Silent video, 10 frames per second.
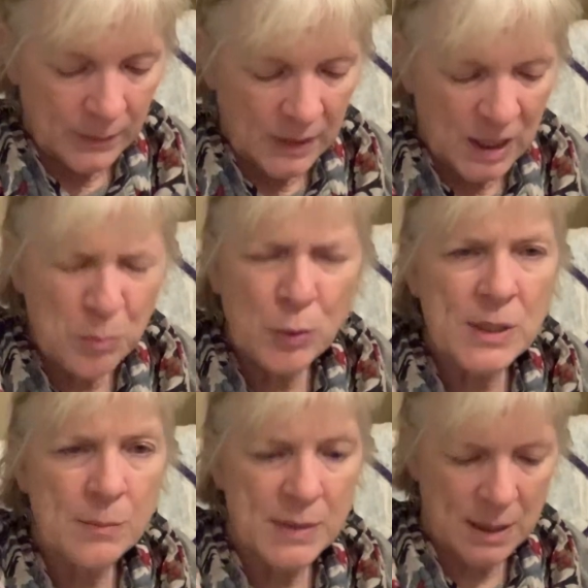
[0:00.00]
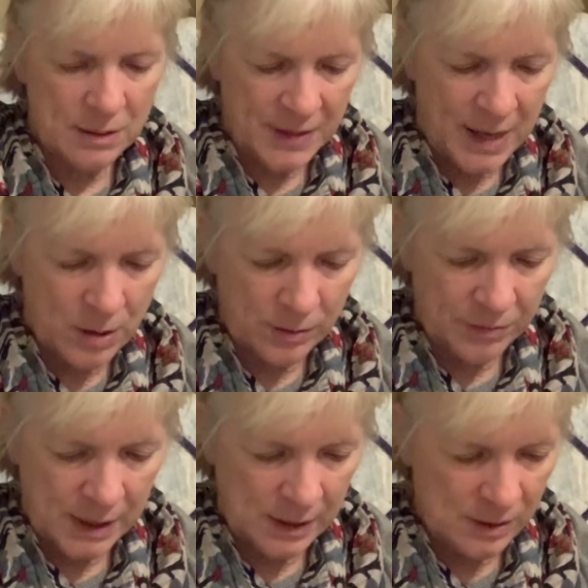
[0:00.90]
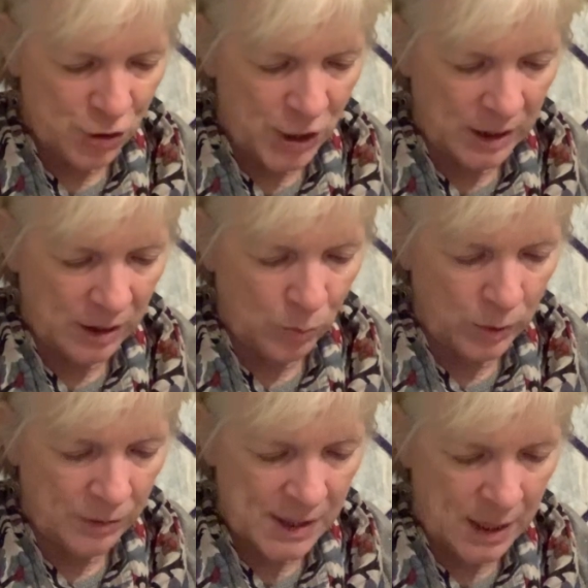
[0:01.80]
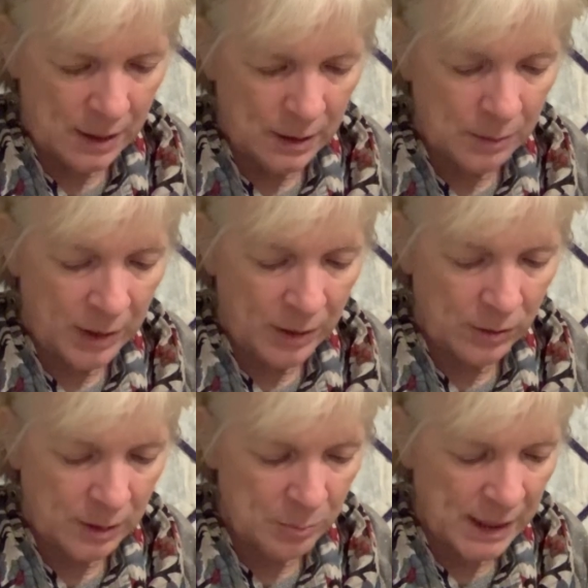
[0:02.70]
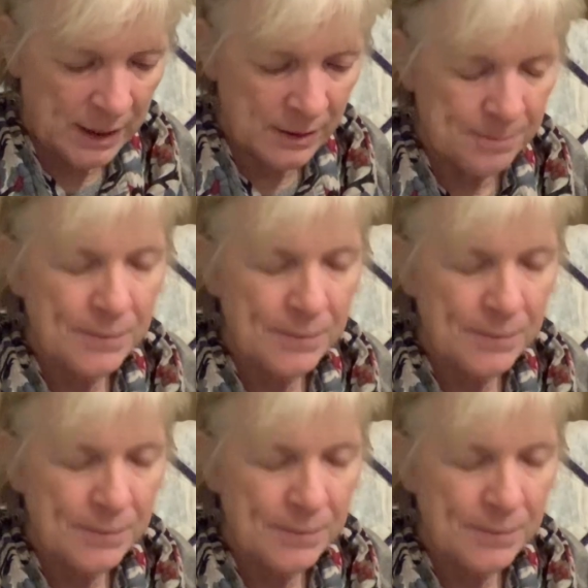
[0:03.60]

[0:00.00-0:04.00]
"He puts himself out of things," Janet would have said, and Mother complained,